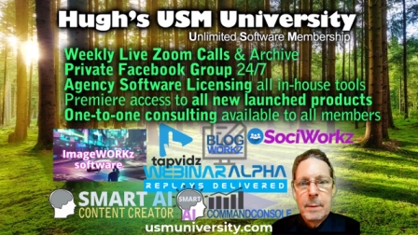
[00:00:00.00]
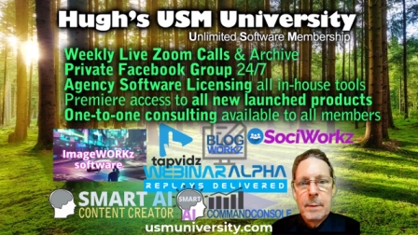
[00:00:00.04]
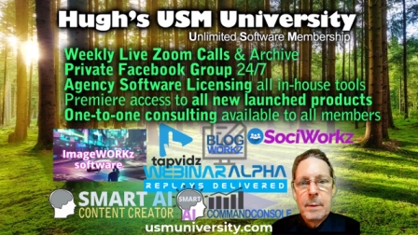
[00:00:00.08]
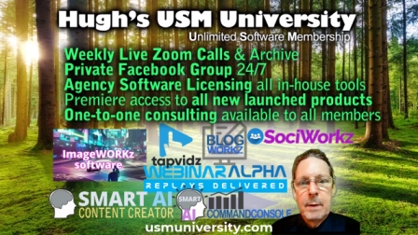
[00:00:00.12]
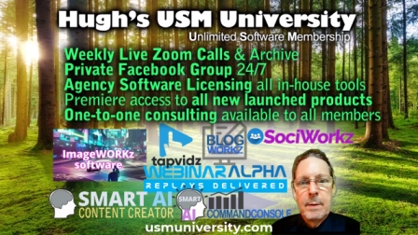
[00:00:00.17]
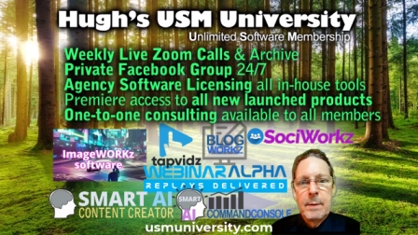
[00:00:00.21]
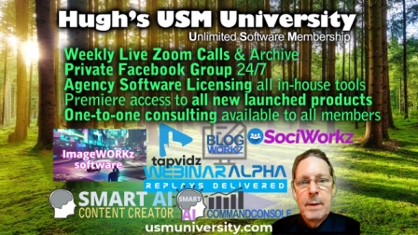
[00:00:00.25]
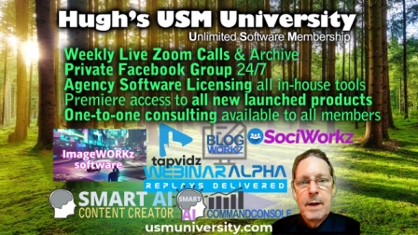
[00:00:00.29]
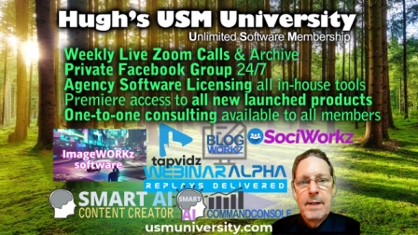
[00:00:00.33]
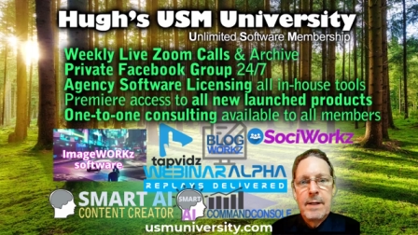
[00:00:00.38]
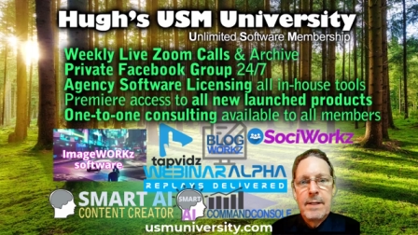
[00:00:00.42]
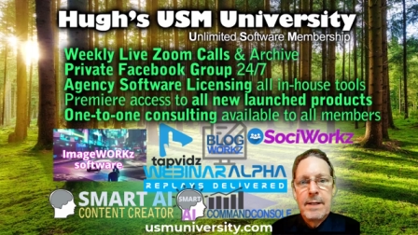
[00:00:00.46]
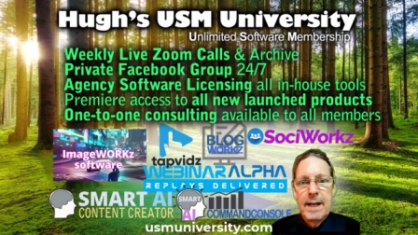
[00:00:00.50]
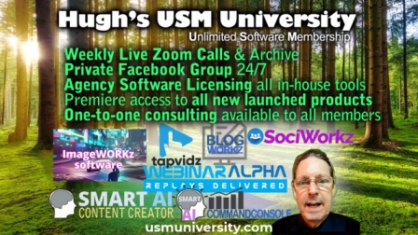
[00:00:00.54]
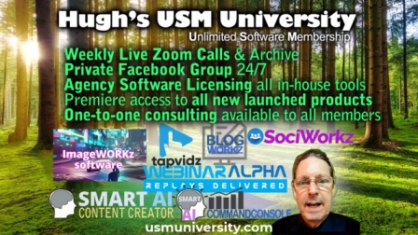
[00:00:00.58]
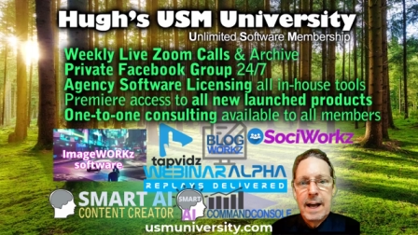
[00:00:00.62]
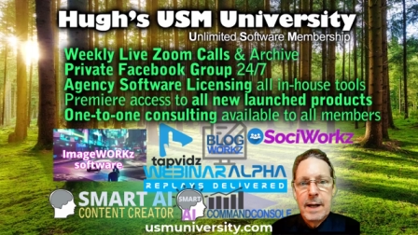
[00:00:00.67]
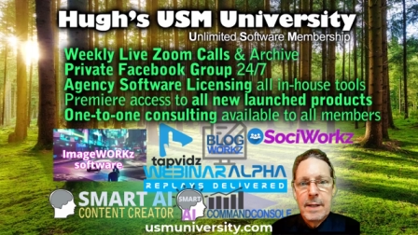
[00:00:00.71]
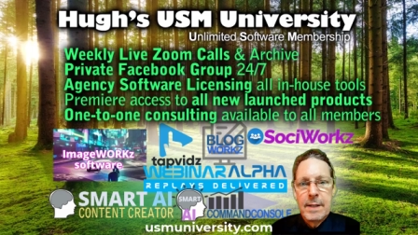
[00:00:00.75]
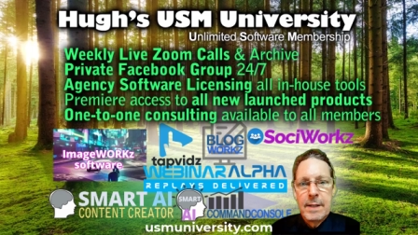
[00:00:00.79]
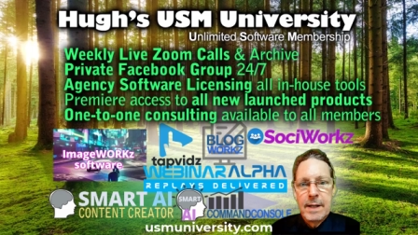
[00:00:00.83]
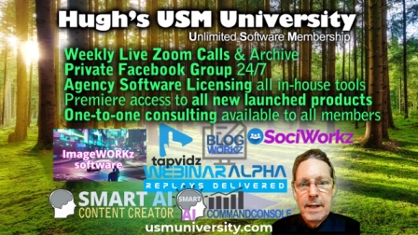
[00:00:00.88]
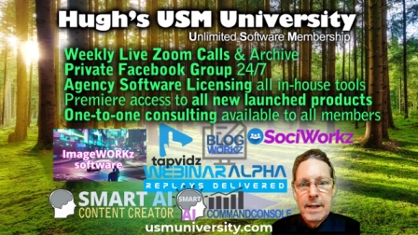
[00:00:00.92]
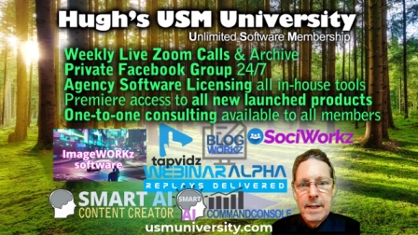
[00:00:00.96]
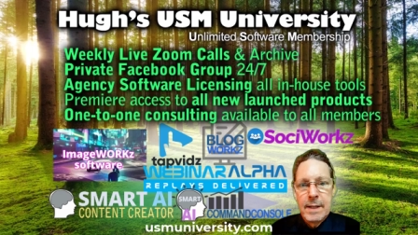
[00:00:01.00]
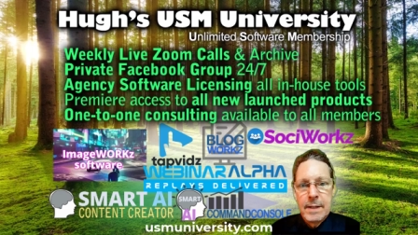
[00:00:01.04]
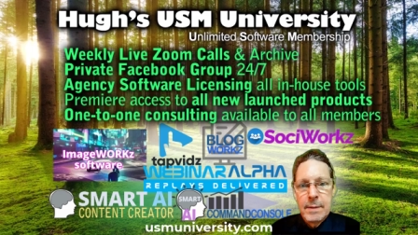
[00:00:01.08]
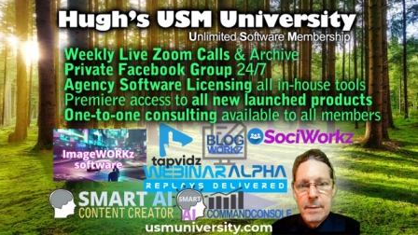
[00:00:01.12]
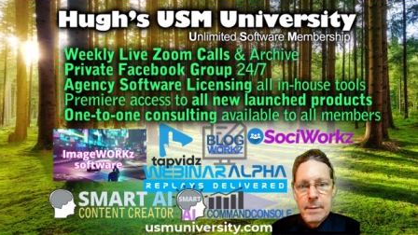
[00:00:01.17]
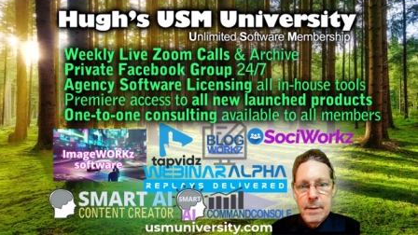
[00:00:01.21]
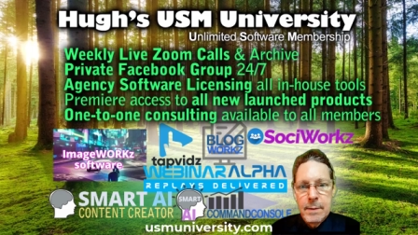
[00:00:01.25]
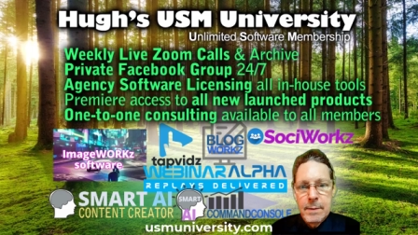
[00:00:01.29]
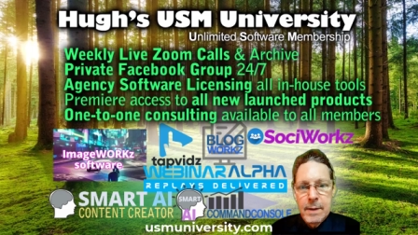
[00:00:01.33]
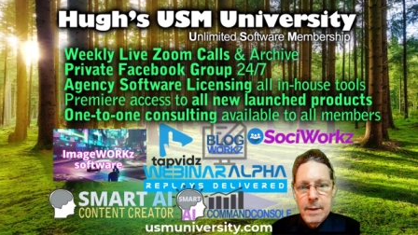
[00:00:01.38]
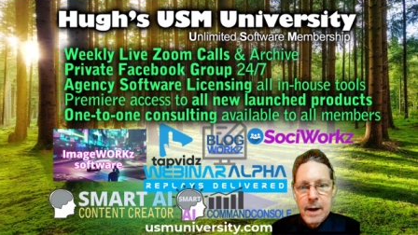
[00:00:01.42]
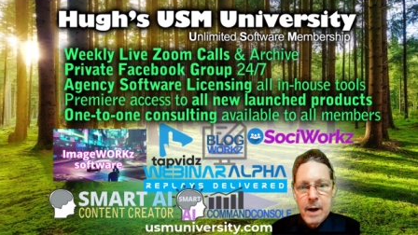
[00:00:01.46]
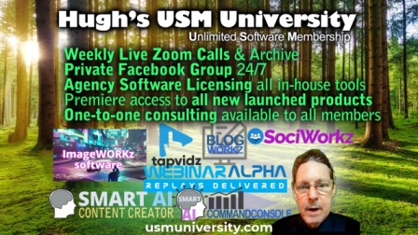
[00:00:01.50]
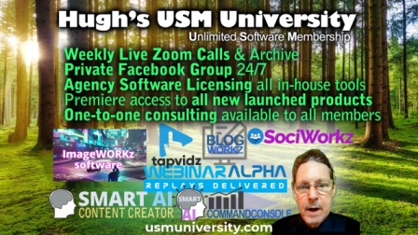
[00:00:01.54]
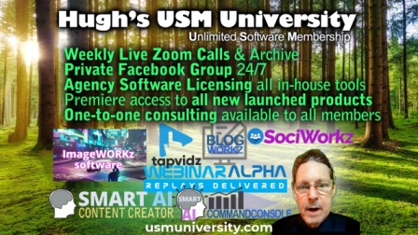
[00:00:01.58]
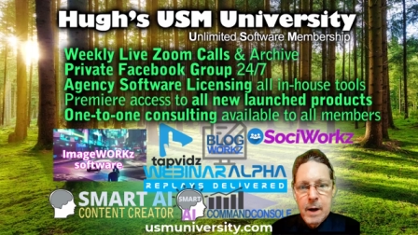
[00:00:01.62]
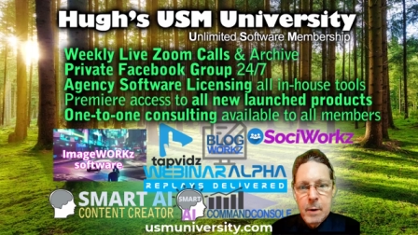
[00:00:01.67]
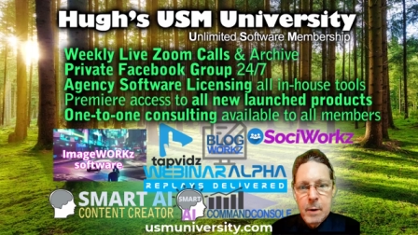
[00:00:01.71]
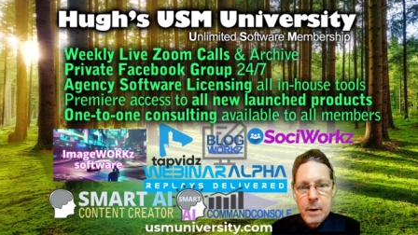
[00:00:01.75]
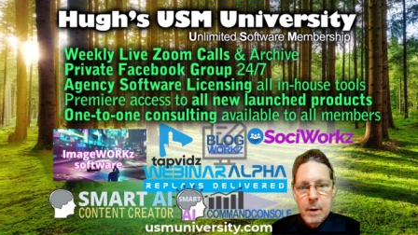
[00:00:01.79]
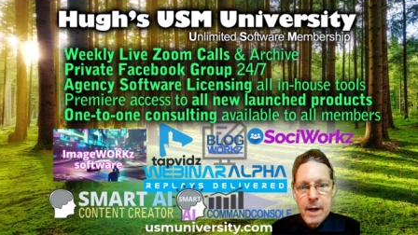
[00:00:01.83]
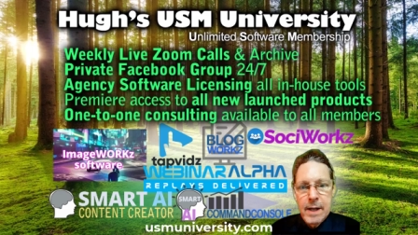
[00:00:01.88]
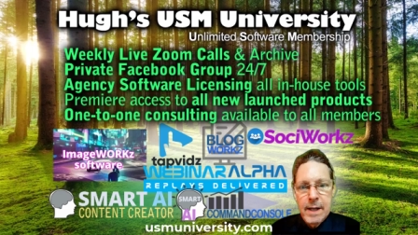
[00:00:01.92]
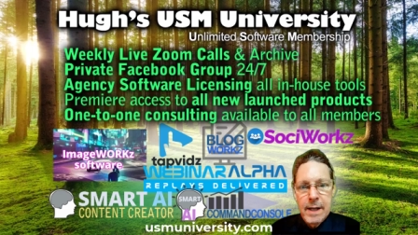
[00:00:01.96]
But by setting this very
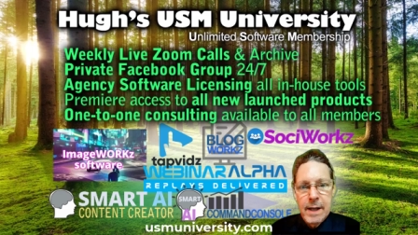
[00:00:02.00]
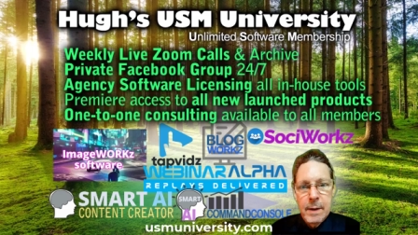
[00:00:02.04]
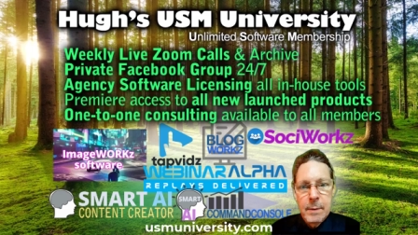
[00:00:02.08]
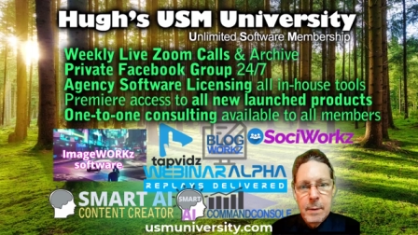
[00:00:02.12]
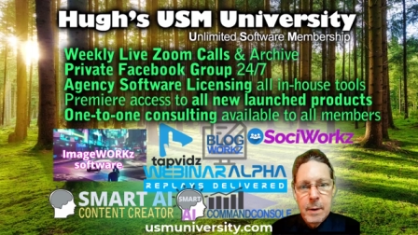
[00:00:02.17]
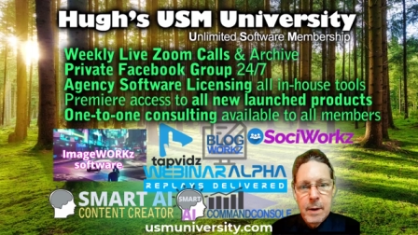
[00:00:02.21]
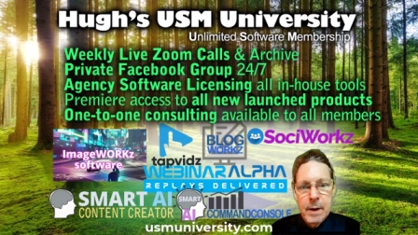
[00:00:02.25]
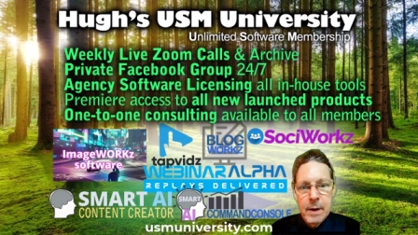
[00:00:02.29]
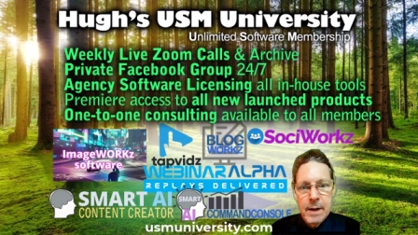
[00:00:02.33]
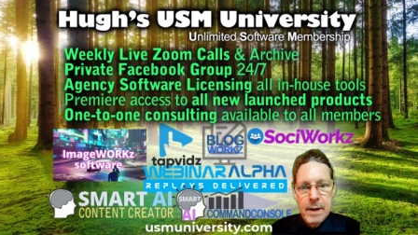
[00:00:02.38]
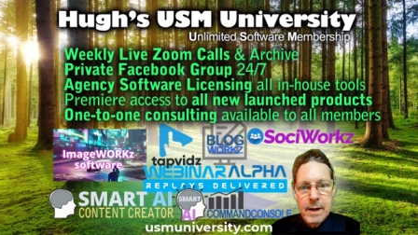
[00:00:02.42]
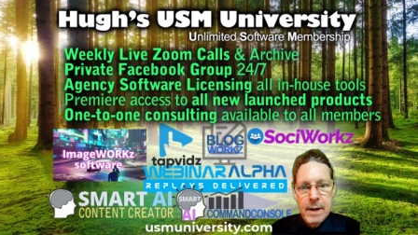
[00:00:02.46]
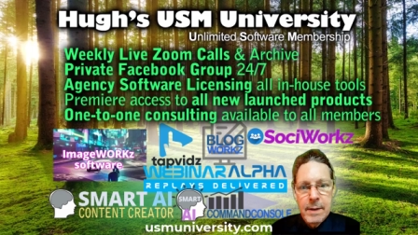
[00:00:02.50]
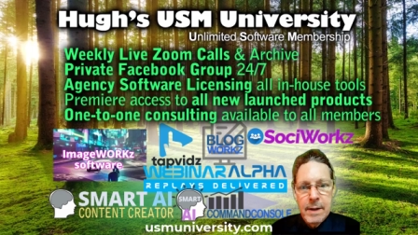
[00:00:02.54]
reasonable,